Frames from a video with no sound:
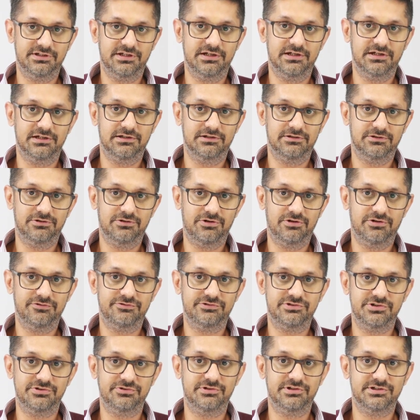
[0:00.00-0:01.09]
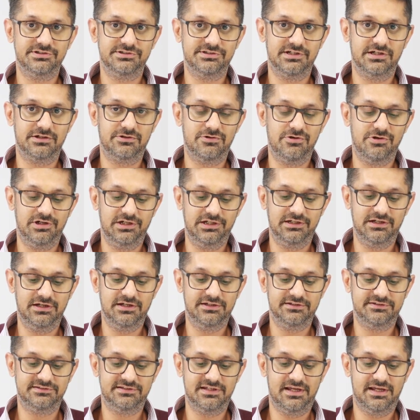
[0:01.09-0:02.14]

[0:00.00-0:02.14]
a lot of students are calling us